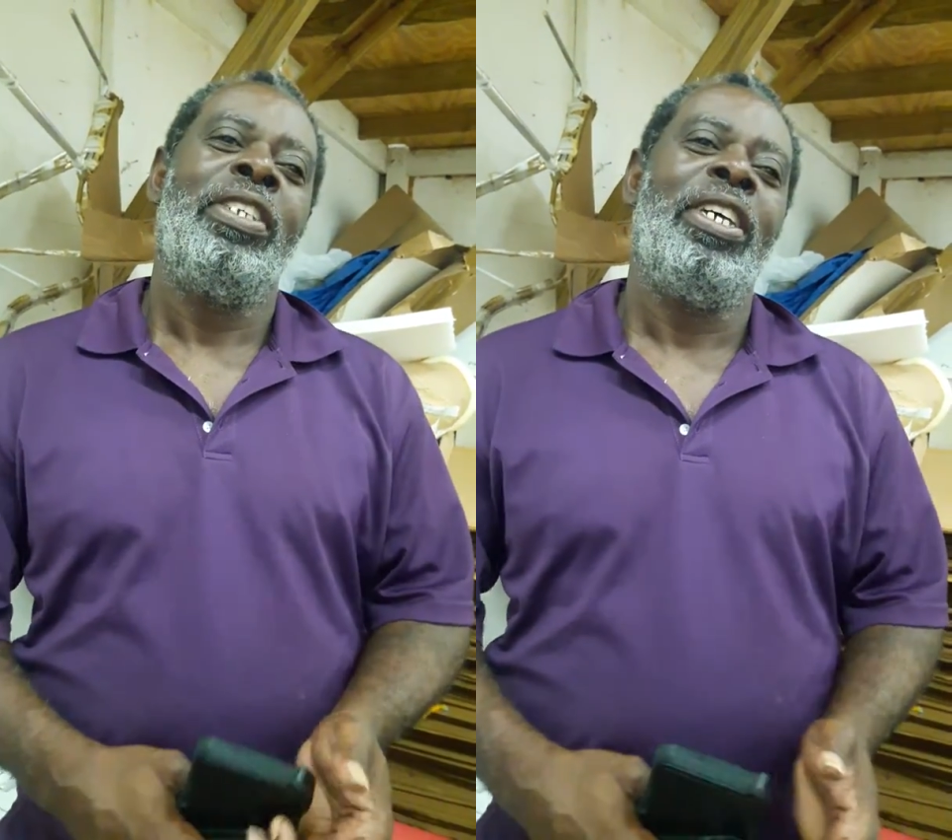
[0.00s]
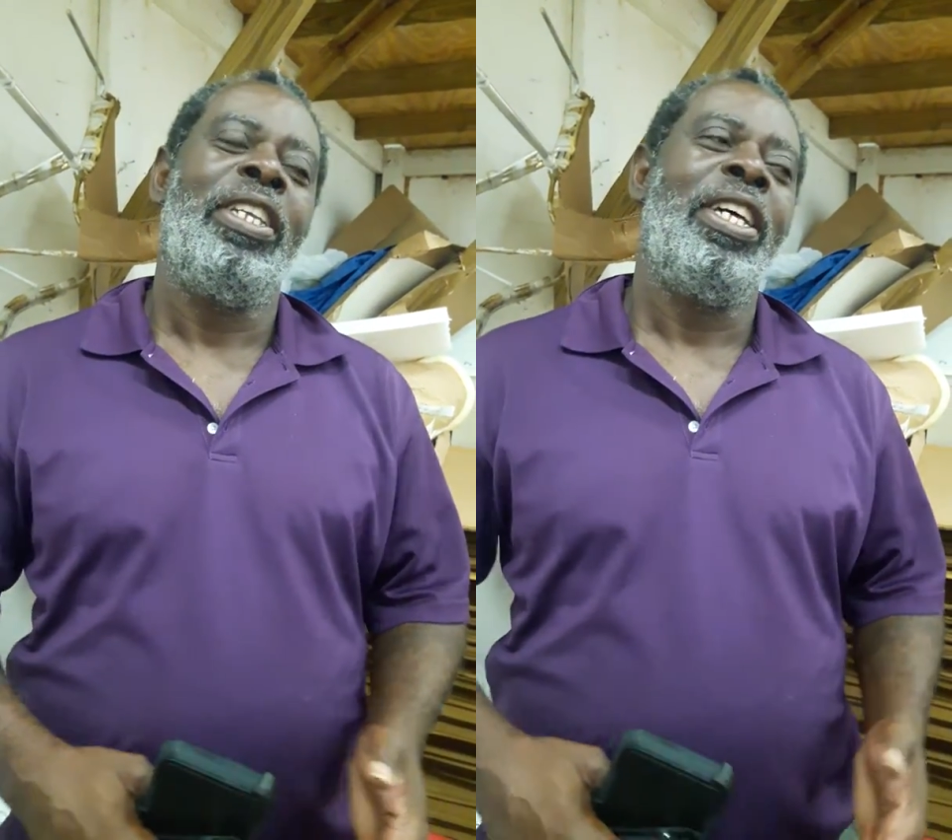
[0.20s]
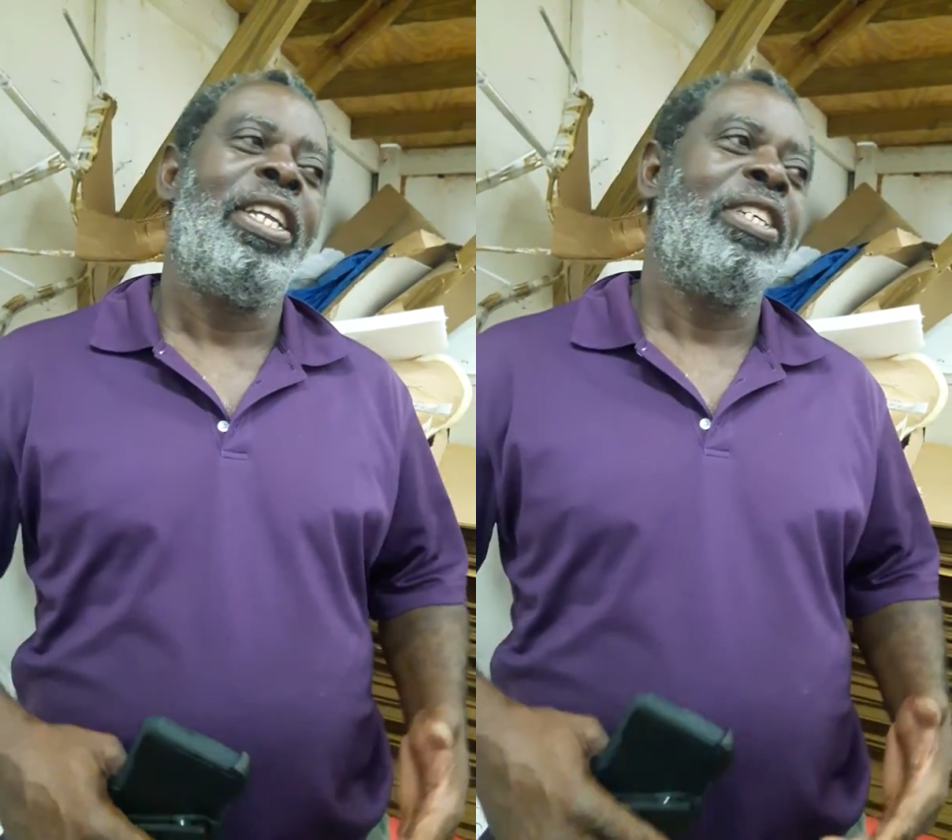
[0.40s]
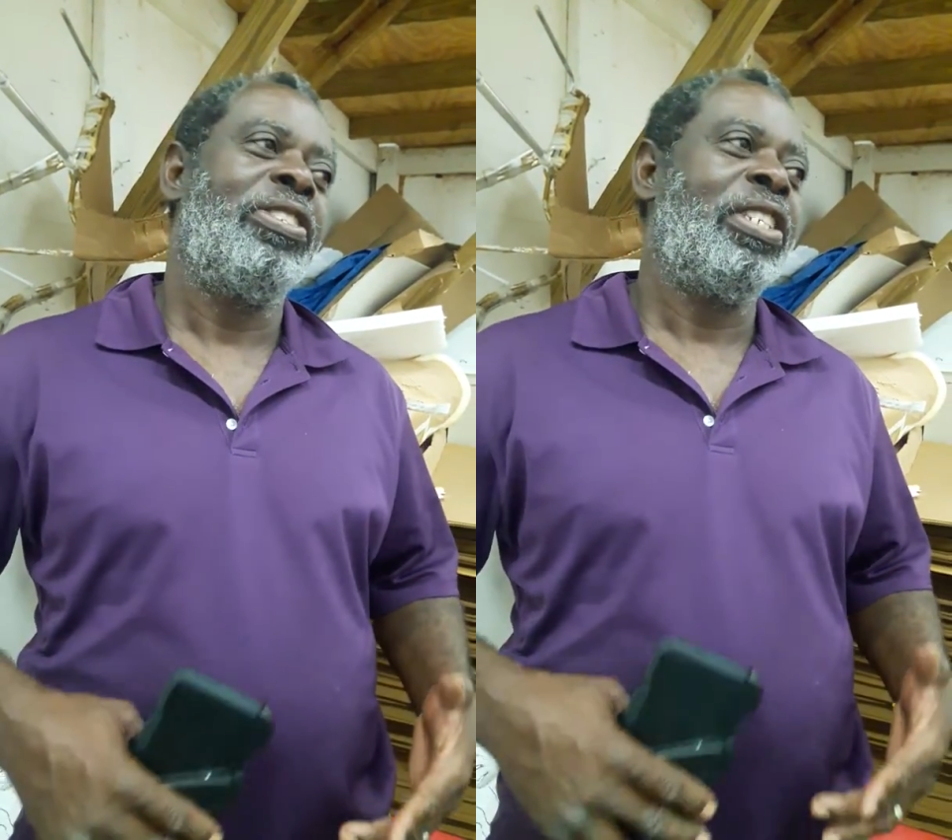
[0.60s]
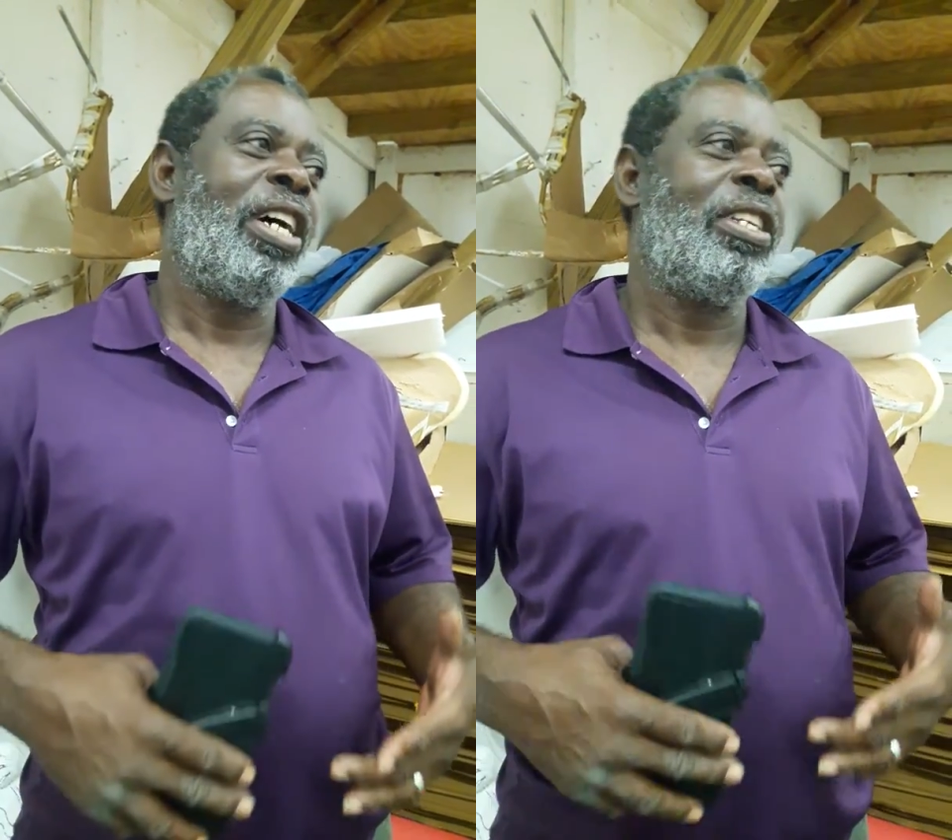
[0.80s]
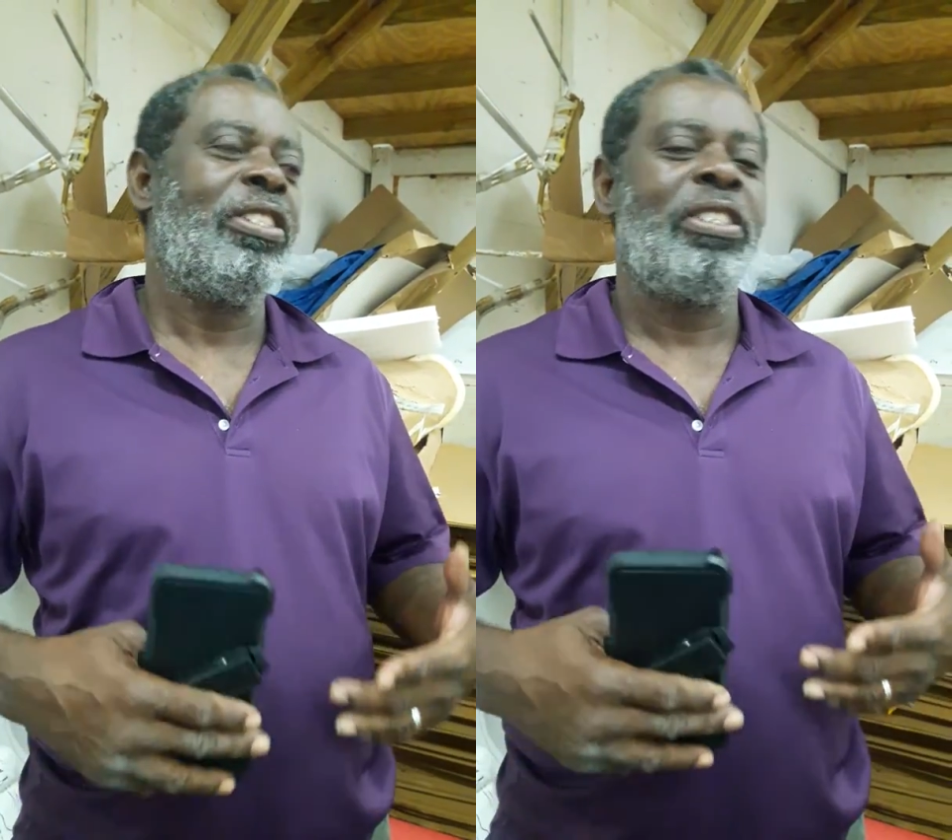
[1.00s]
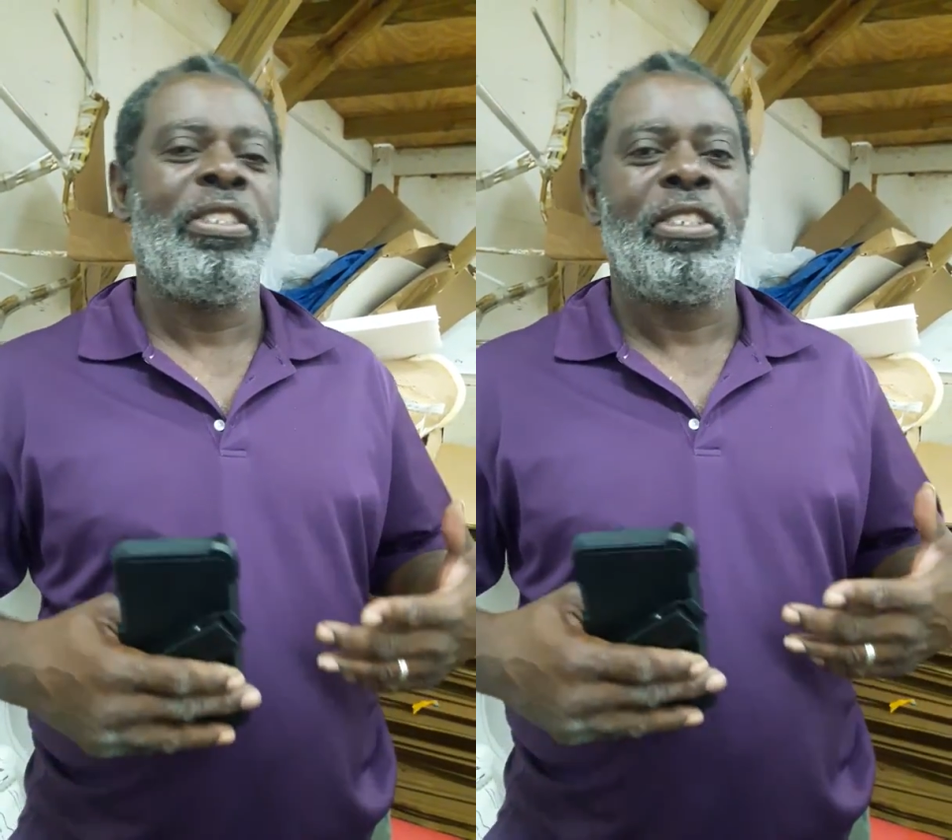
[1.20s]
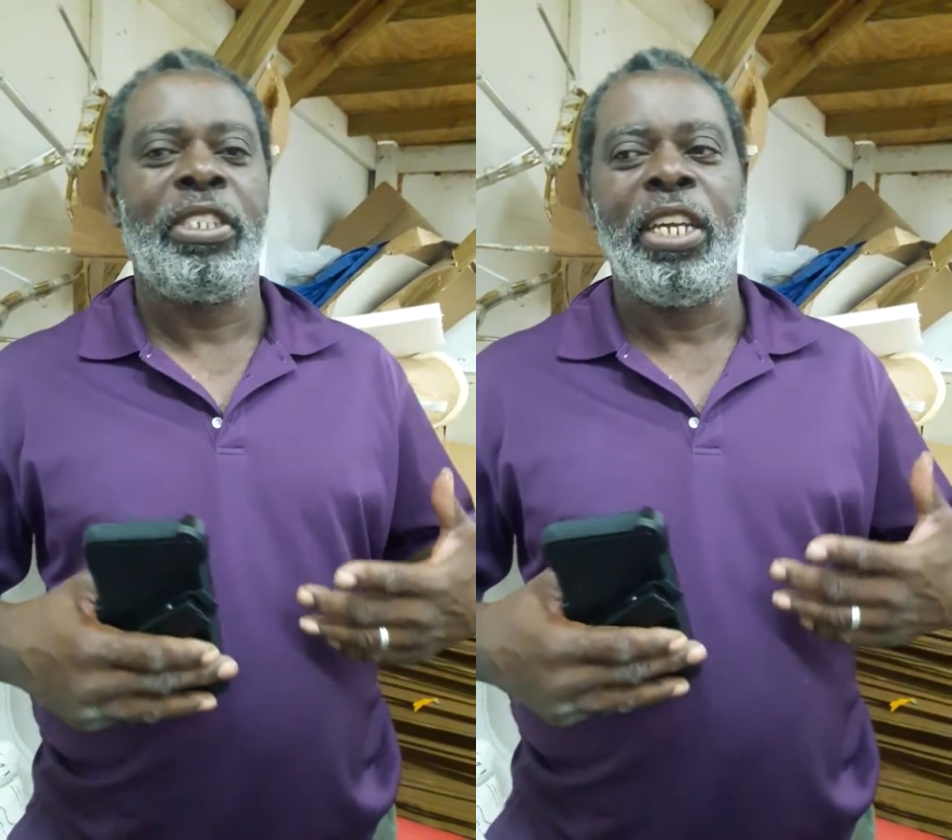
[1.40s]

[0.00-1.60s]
And then I started to